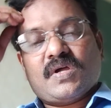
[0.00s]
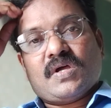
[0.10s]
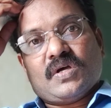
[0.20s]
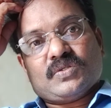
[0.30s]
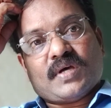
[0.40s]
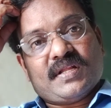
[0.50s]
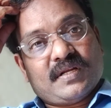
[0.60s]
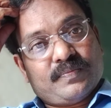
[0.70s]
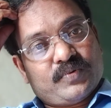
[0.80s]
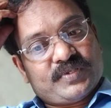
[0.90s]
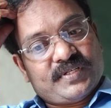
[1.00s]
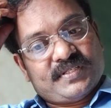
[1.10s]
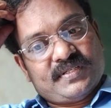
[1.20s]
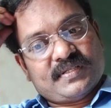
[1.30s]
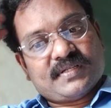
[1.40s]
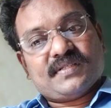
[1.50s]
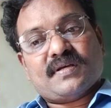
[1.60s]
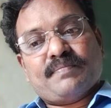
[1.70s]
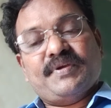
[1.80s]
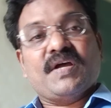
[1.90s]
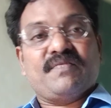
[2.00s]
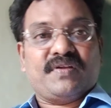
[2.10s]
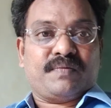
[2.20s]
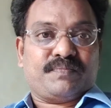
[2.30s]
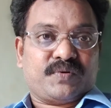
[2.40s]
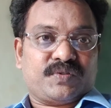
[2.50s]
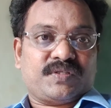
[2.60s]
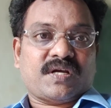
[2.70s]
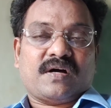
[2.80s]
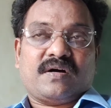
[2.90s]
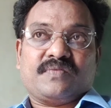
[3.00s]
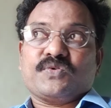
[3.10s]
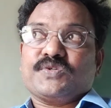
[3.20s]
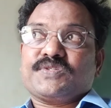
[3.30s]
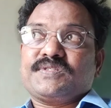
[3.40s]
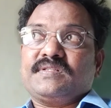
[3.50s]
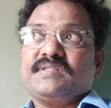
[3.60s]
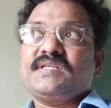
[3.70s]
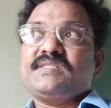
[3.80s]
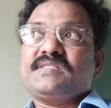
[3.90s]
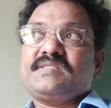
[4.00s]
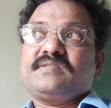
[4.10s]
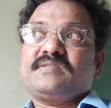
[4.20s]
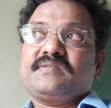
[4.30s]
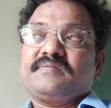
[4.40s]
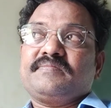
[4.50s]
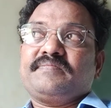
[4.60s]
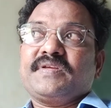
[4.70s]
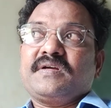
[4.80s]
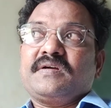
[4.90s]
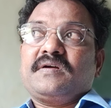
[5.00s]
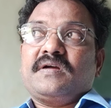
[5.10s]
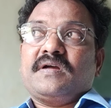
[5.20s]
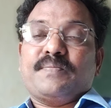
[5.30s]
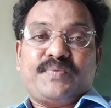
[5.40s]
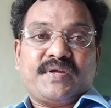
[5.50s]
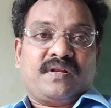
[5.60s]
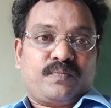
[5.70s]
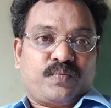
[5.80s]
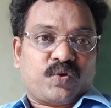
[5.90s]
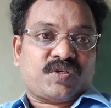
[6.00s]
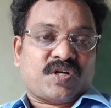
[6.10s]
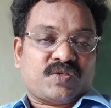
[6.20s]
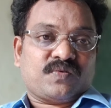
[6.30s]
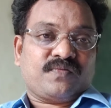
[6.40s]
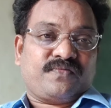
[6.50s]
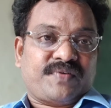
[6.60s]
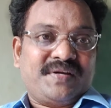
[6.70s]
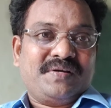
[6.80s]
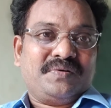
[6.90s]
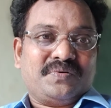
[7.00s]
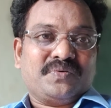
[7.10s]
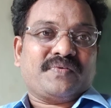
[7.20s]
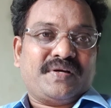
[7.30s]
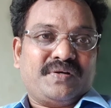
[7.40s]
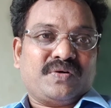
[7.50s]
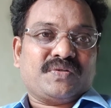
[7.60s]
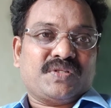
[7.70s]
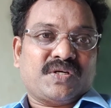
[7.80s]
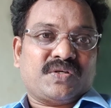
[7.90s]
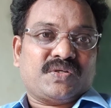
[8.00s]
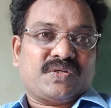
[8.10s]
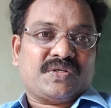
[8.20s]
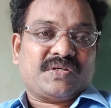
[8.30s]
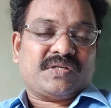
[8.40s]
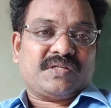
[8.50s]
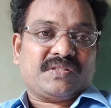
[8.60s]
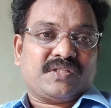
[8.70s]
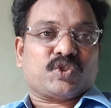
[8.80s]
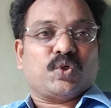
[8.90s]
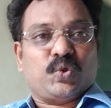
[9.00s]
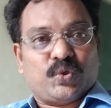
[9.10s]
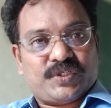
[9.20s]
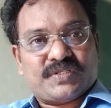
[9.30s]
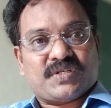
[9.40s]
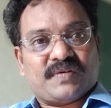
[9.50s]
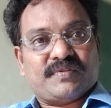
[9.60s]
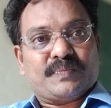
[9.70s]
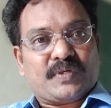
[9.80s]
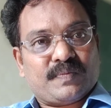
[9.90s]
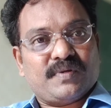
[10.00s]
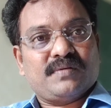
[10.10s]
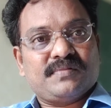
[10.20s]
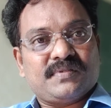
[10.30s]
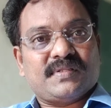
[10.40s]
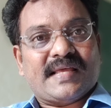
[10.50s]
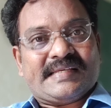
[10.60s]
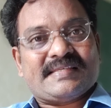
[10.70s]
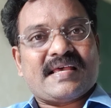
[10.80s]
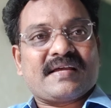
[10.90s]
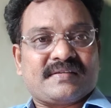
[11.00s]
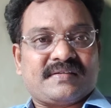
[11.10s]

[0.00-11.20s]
So another approach is that is the behavioral approach. Of course, this empirical approach also failed to find out the solutions of the problems, the exact